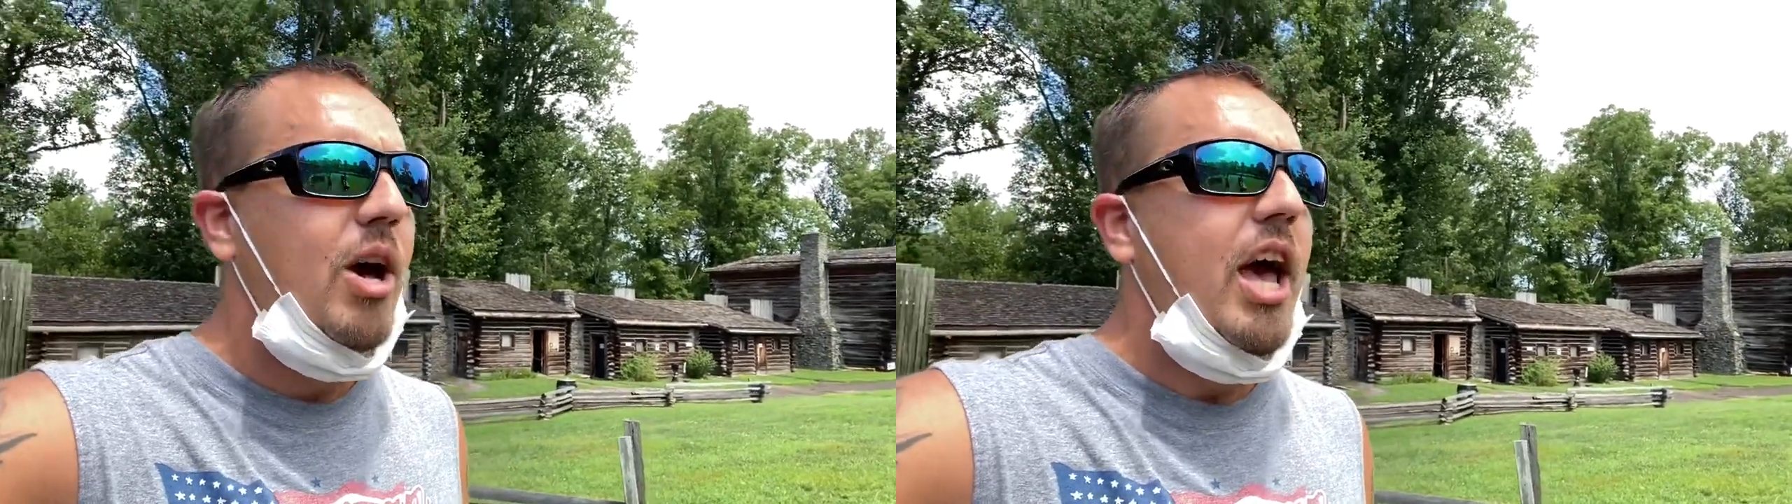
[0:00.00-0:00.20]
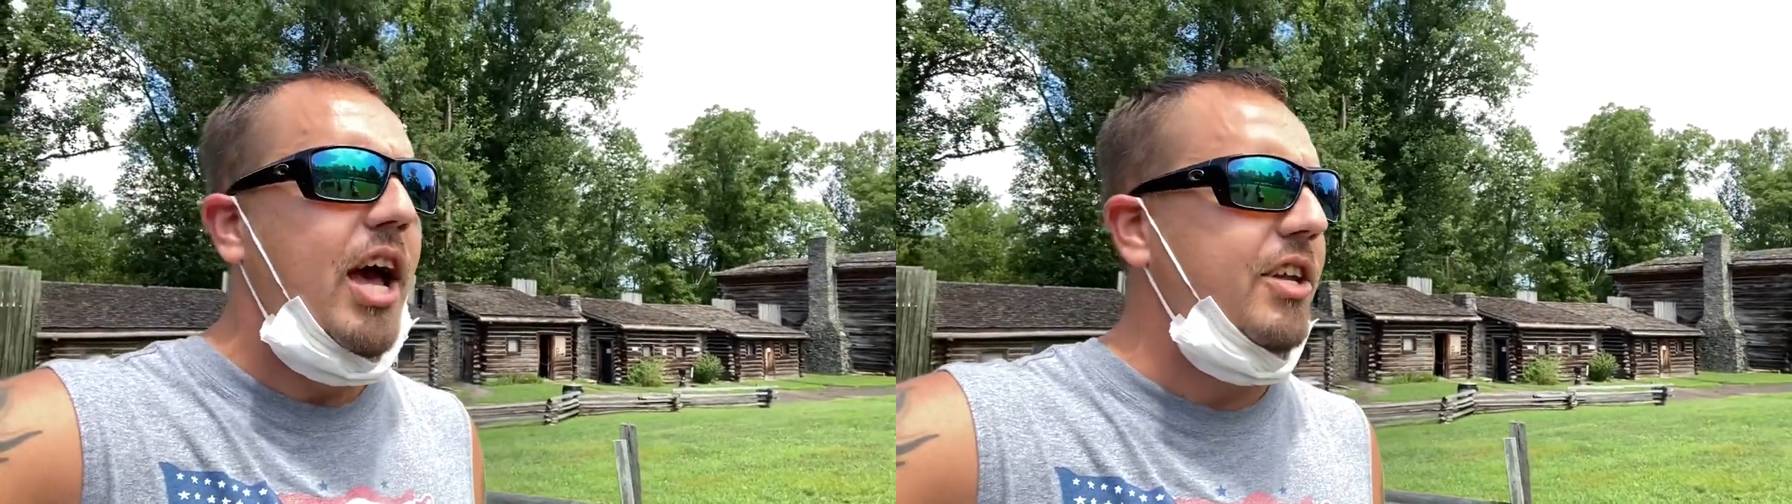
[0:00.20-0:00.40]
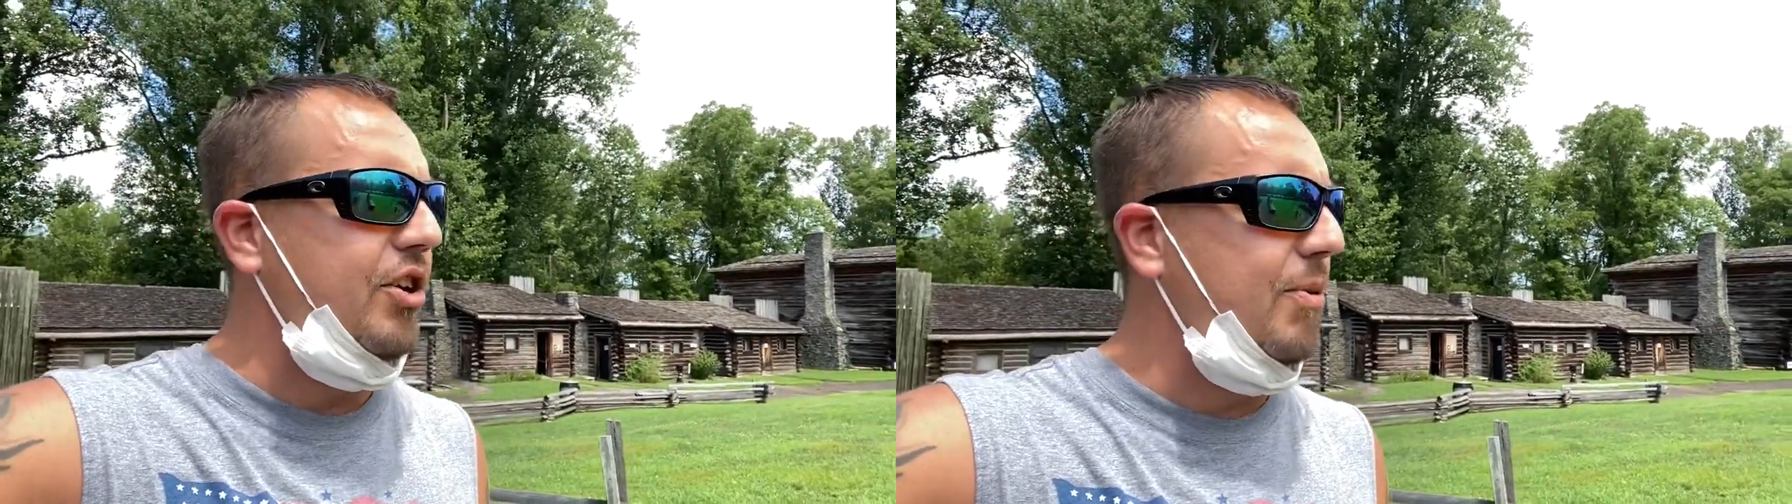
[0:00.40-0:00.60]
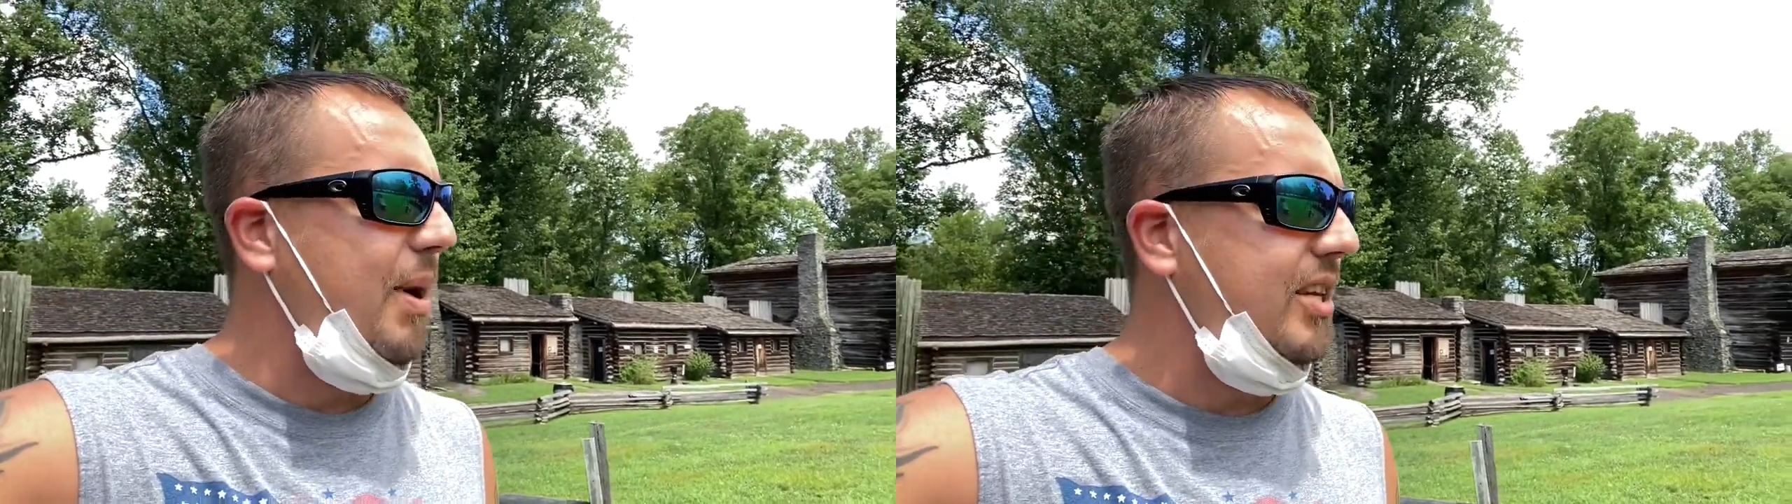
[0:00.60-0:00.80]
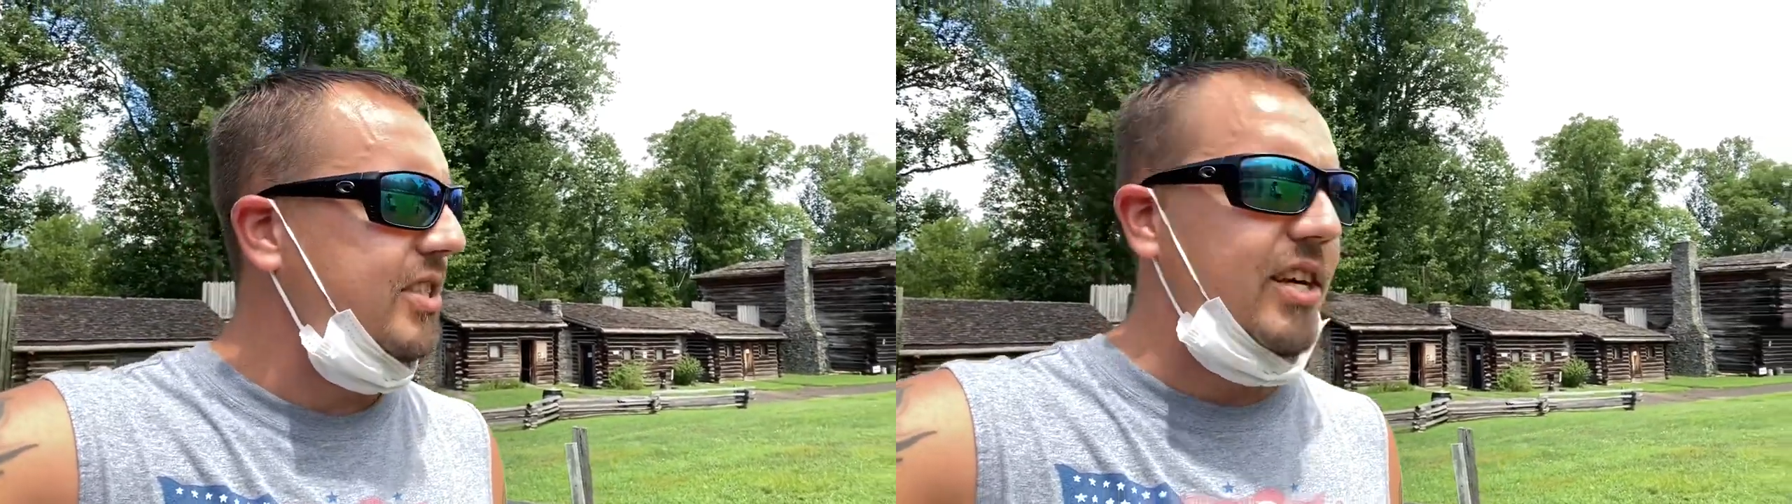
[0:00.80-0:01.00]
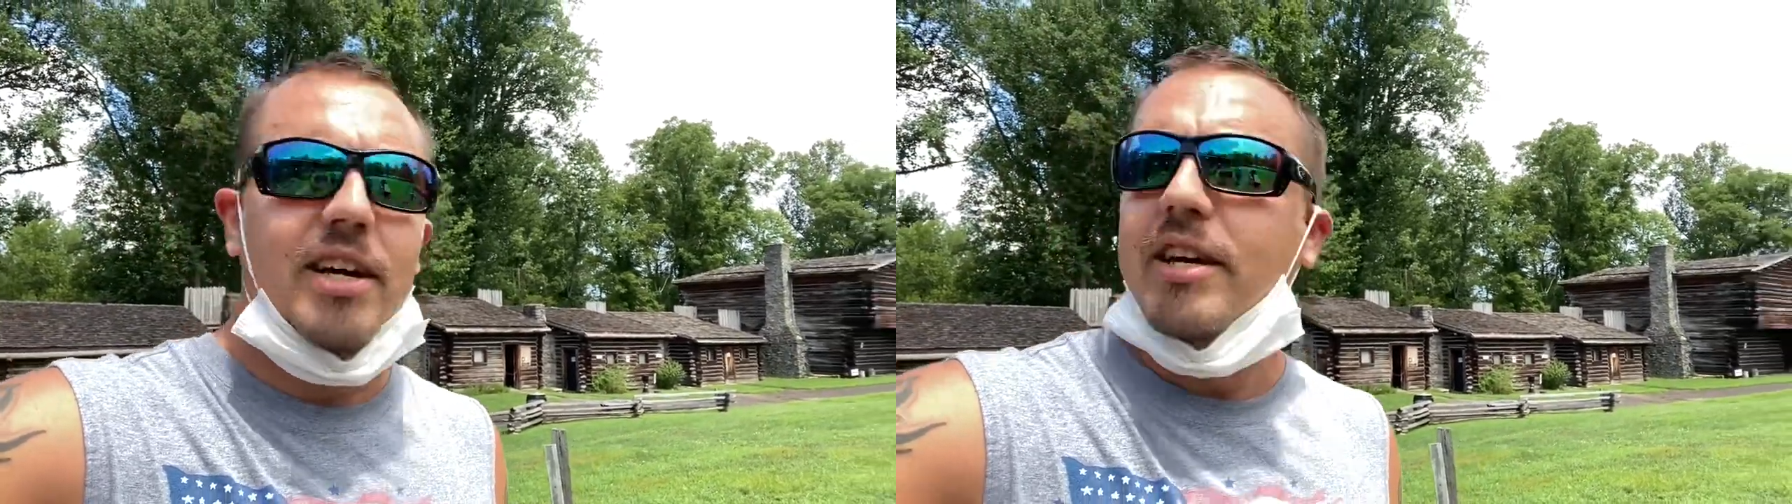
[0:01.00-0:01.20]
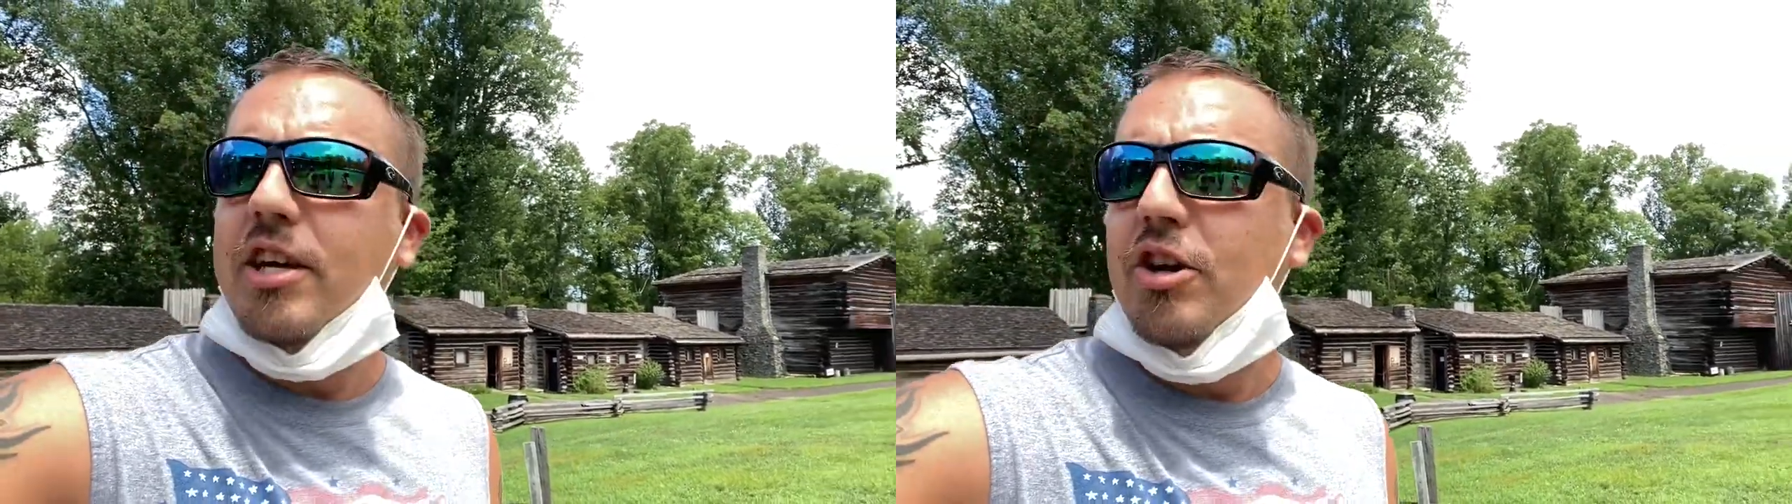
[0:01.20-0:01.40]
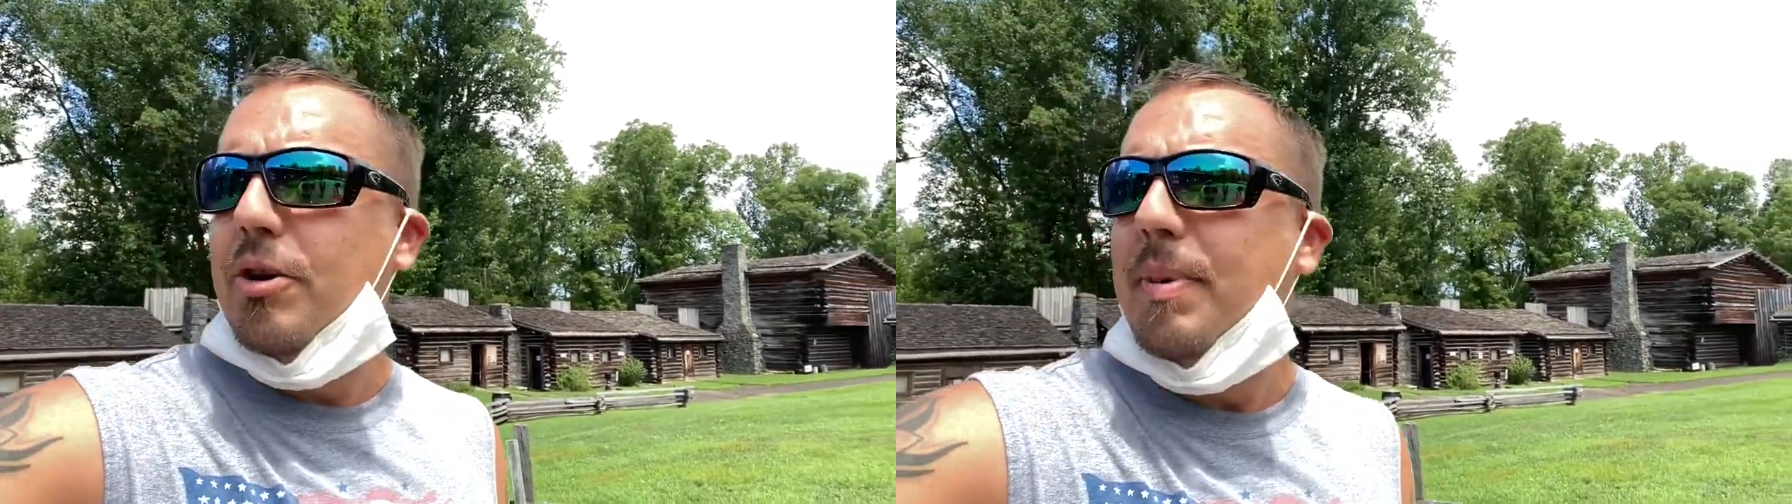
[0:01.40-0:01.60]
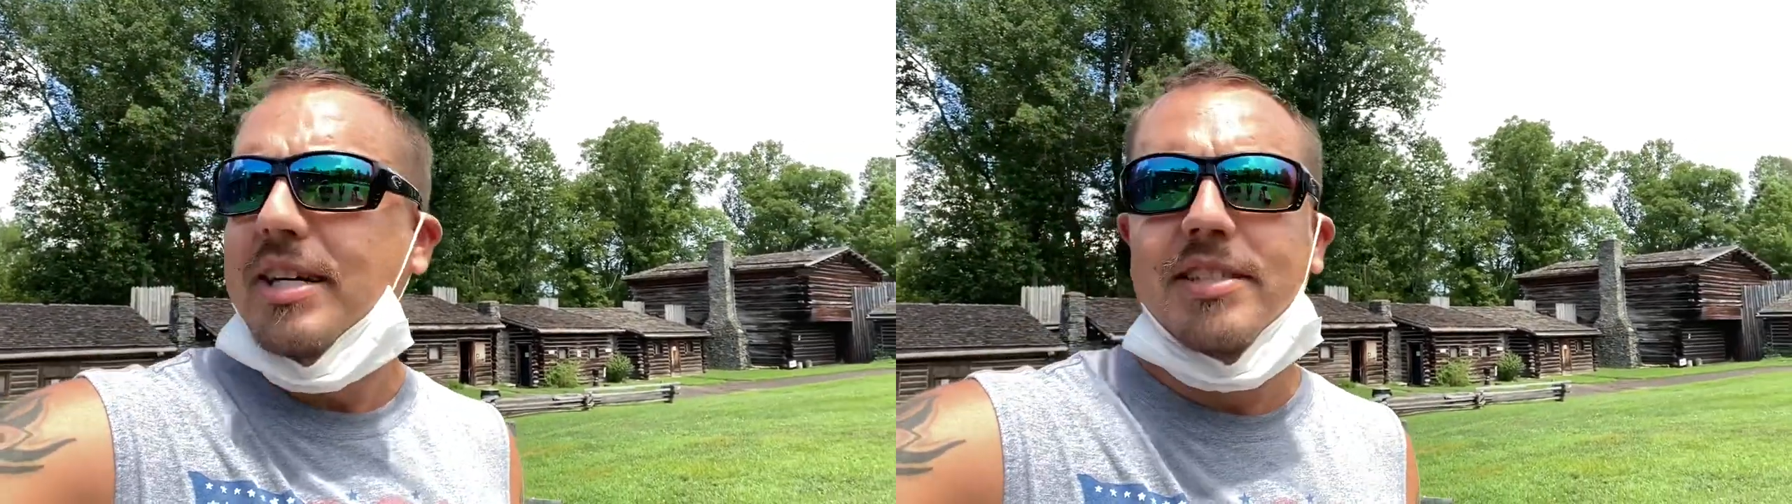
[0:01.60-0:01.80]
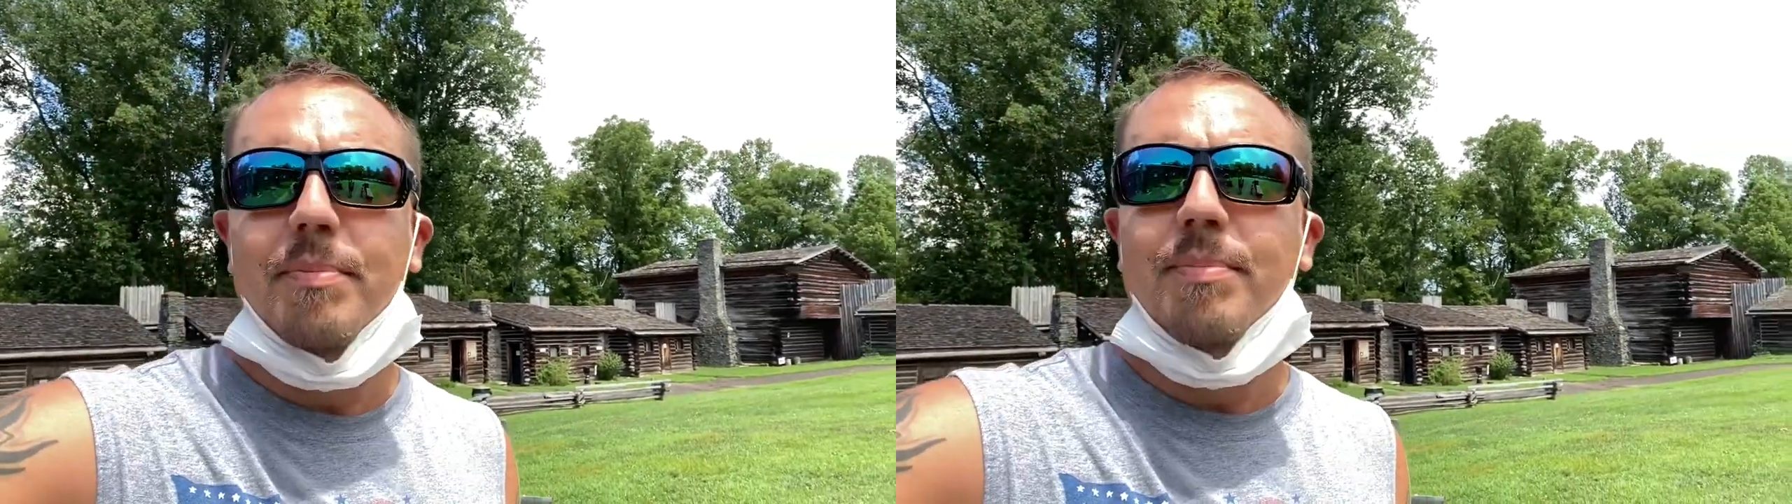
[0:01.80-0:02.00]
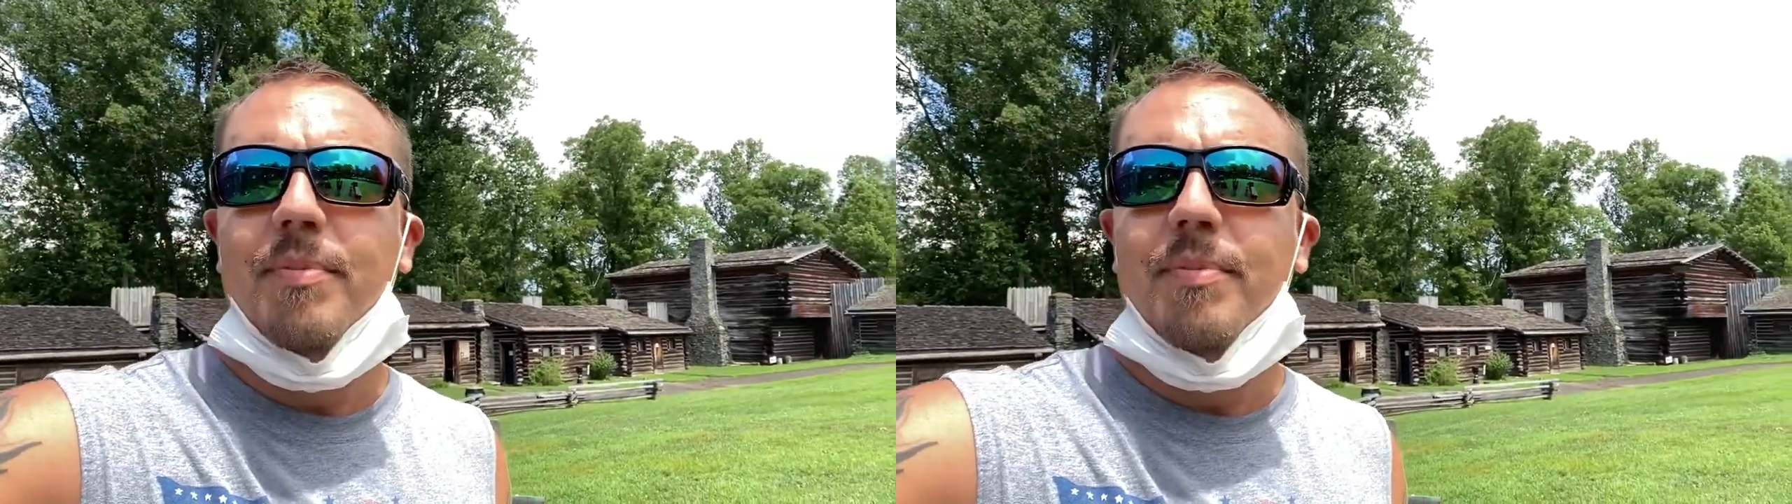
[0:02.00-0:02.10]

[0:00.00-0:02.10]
and you're about to, you're about to